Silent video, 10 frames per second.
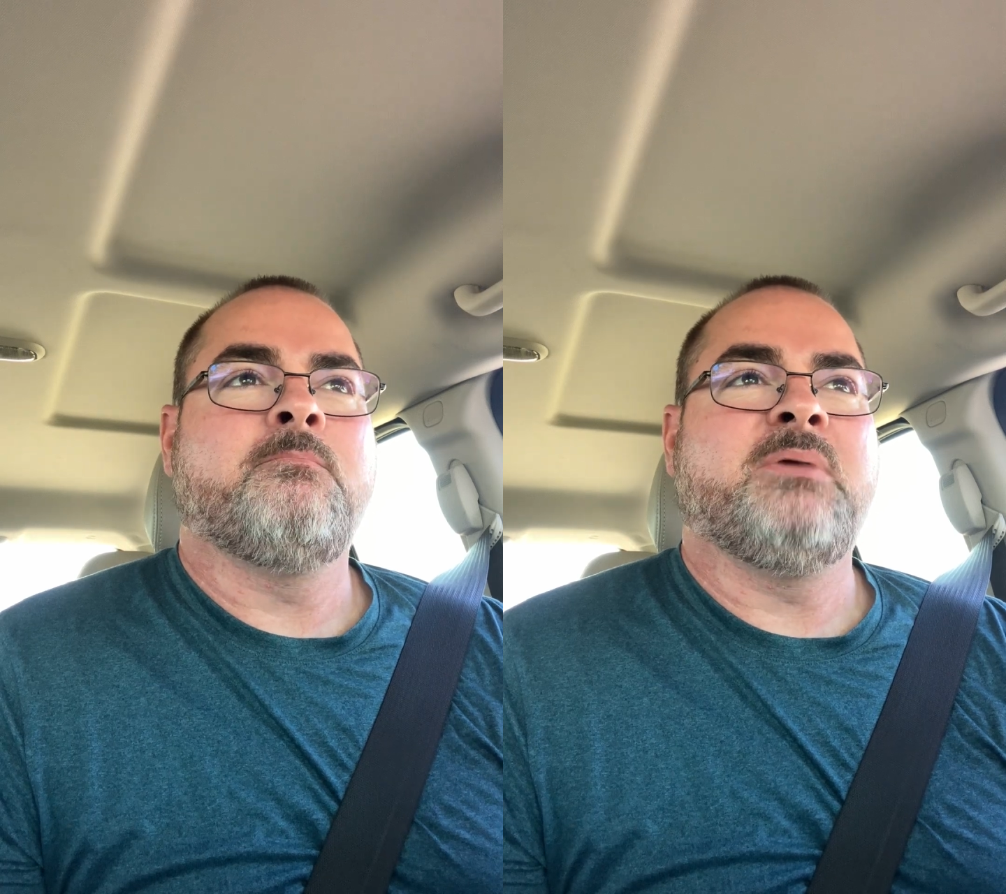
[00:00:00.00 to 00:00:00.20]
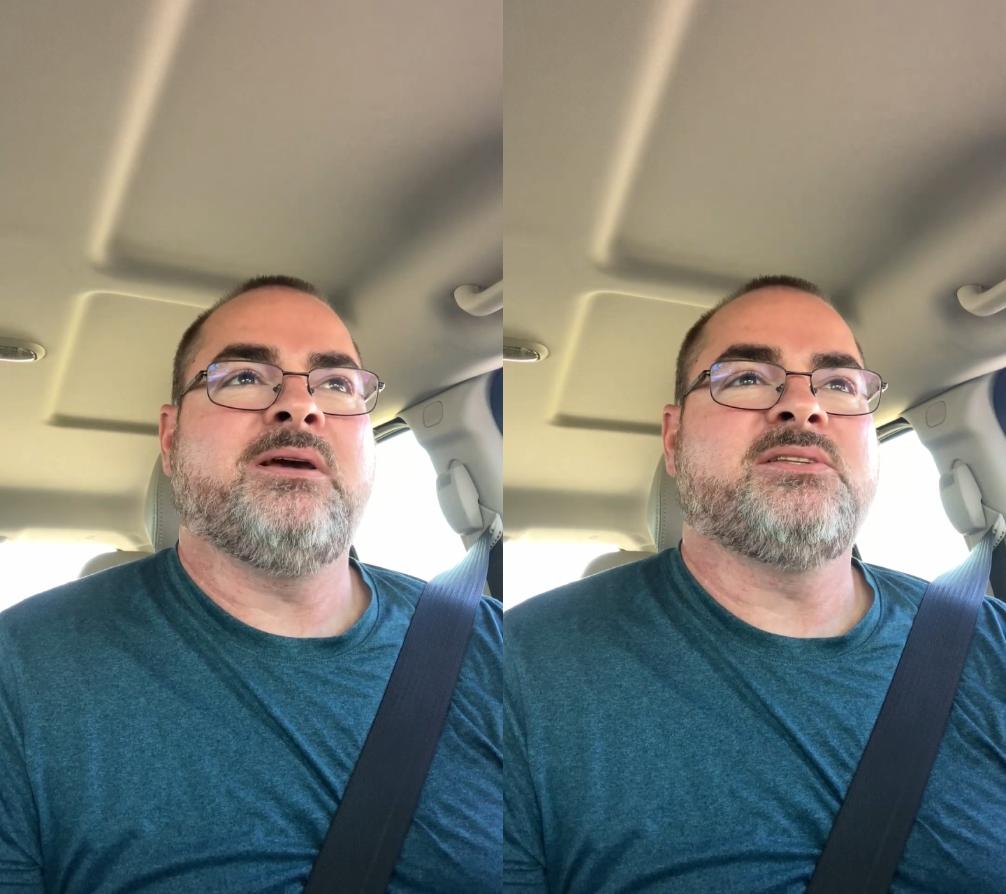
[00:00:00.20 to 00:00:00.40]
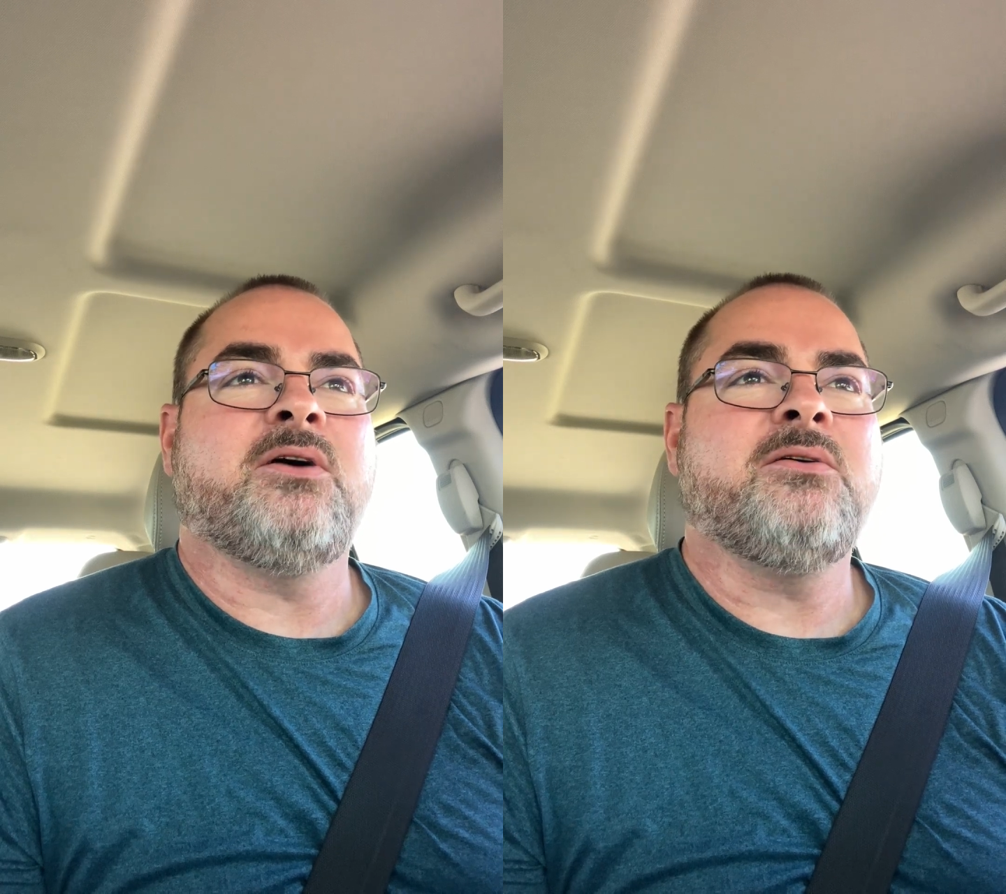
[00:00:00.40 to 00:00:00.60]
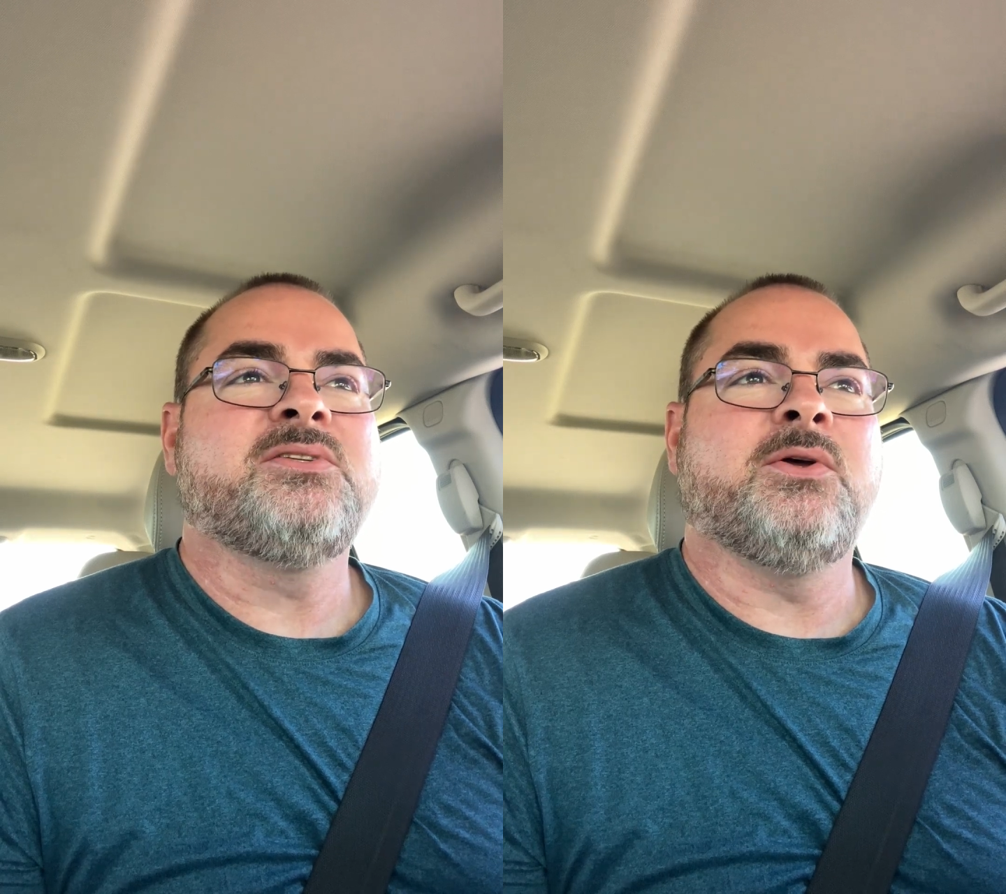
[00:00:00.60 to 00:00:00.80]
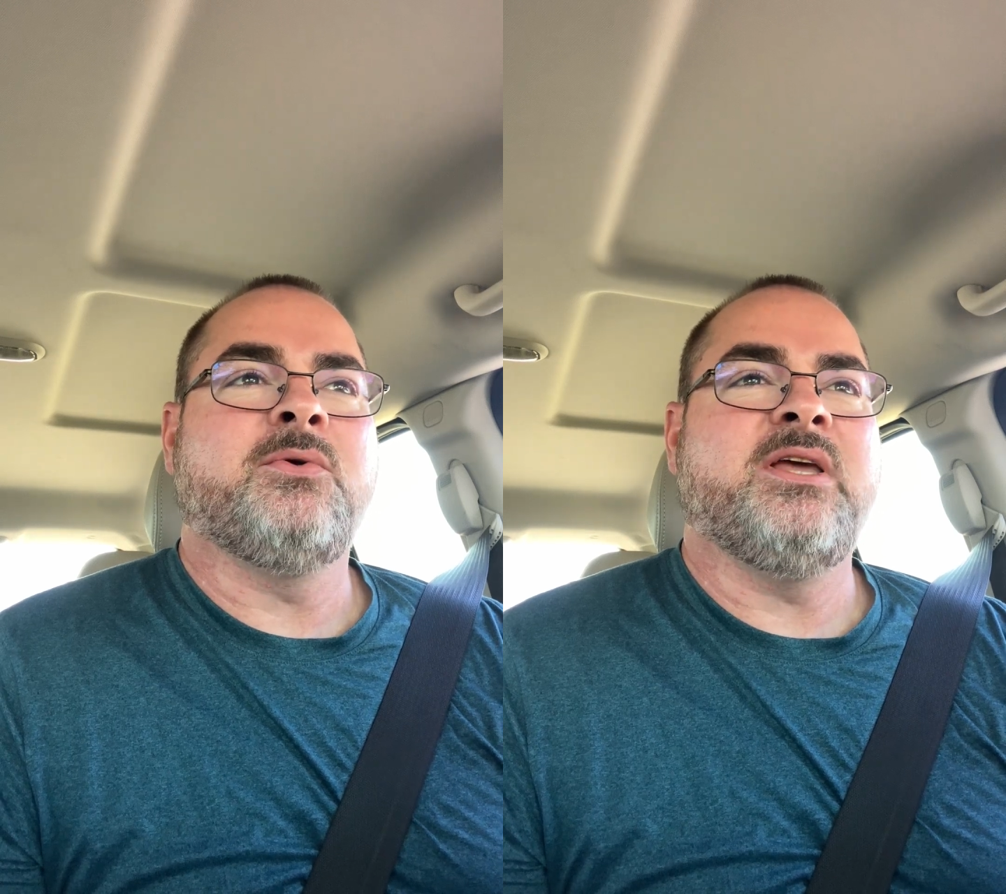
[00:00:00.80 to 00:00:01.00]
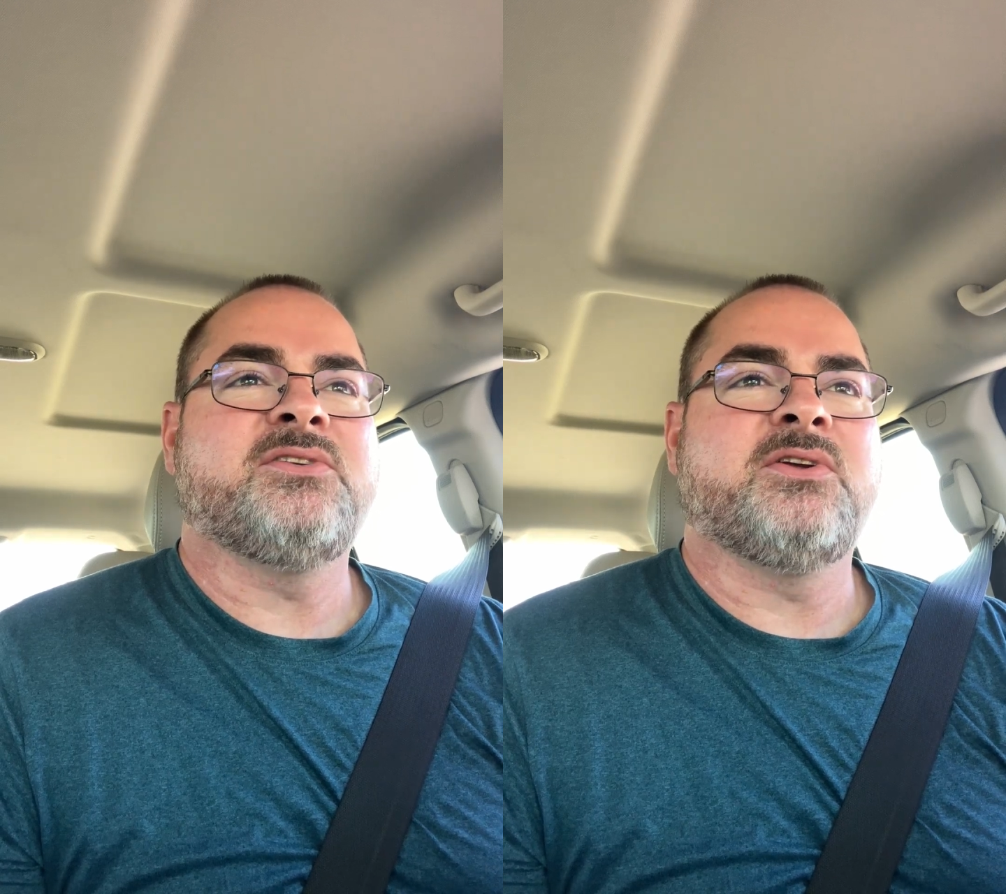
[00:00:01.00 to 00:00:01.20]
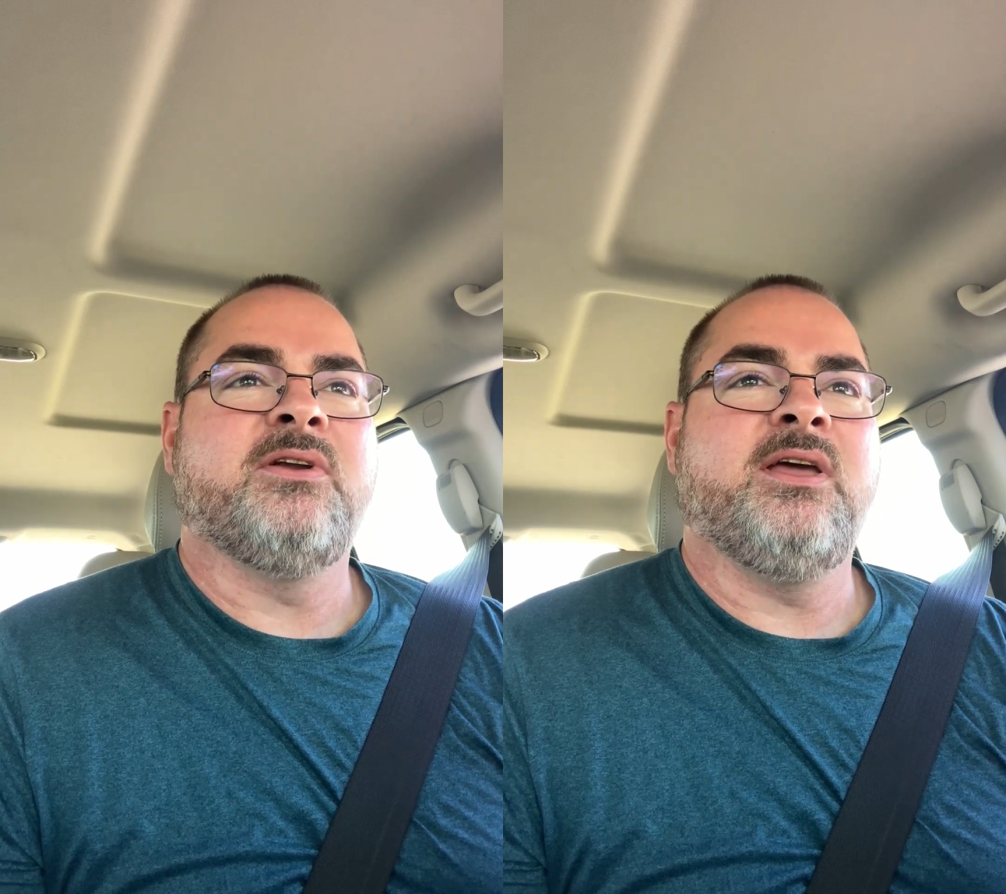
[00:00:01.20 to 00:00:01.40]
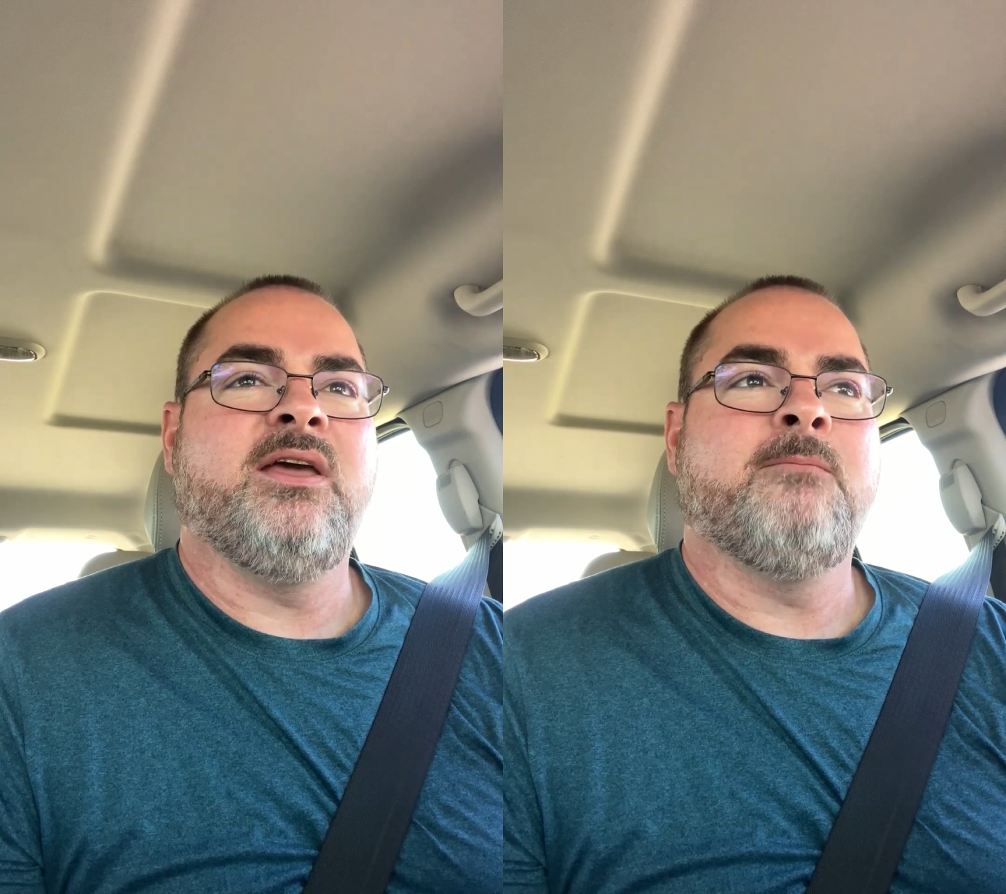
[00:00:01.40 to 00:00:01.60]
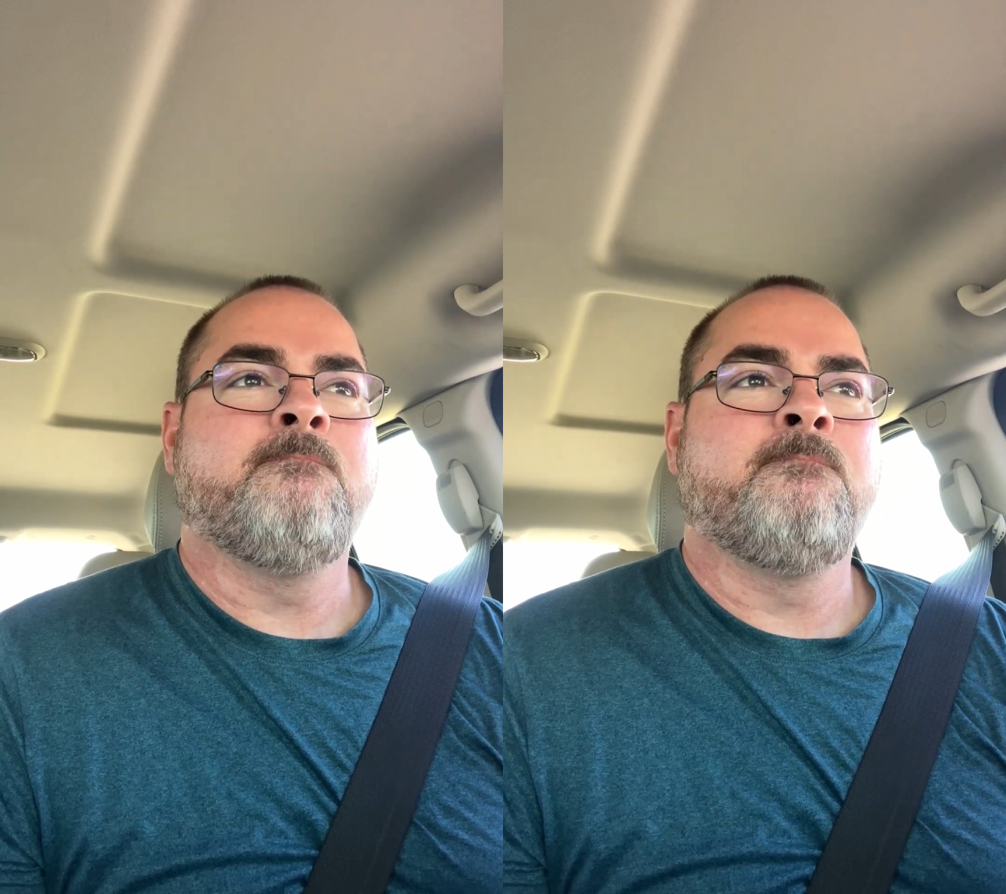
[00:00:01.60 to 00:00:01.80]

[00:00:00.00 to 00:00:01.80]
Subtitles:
because also yesterday